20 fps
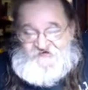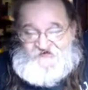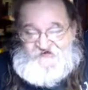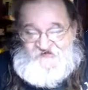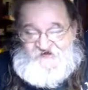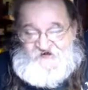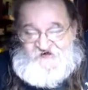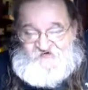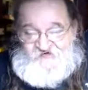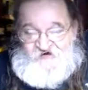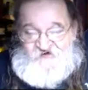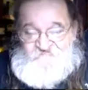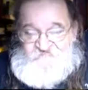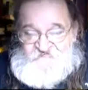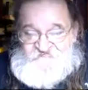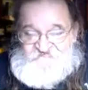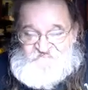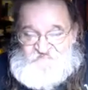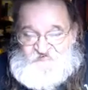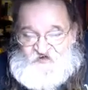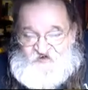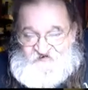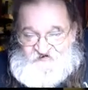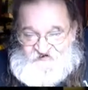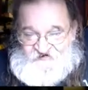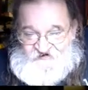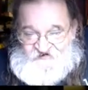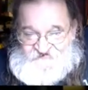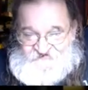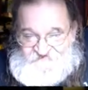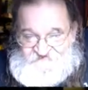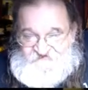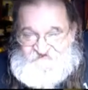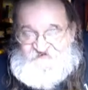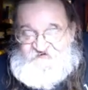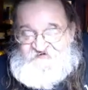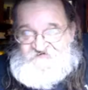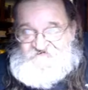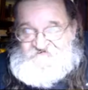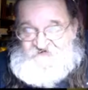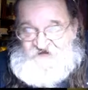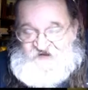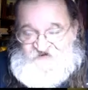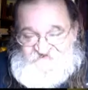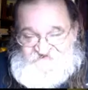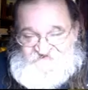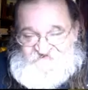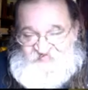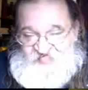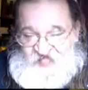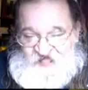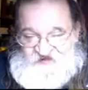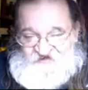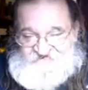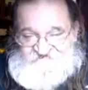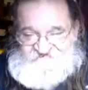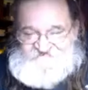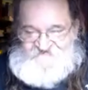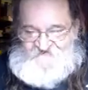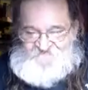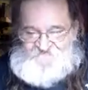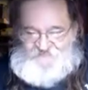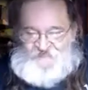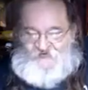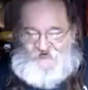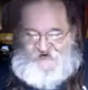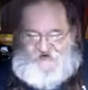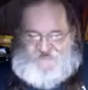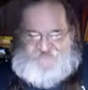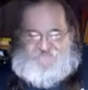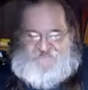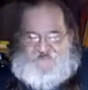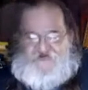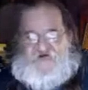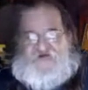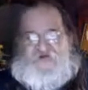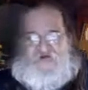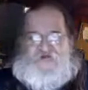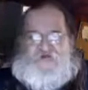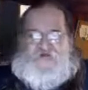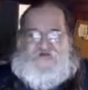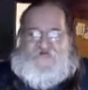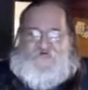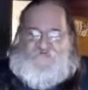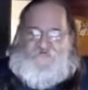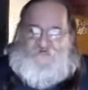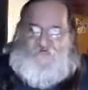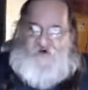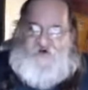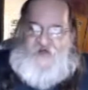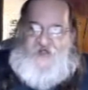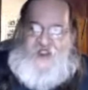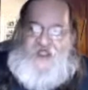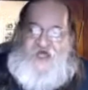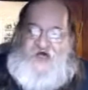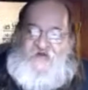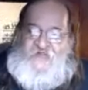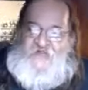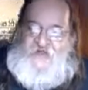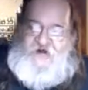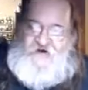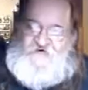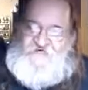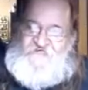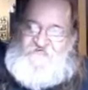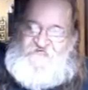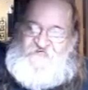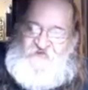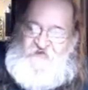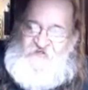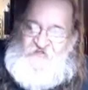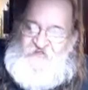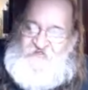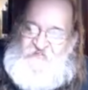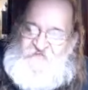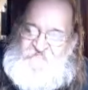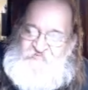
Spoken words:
a hair up his butt and change that at some point, but for now they are still in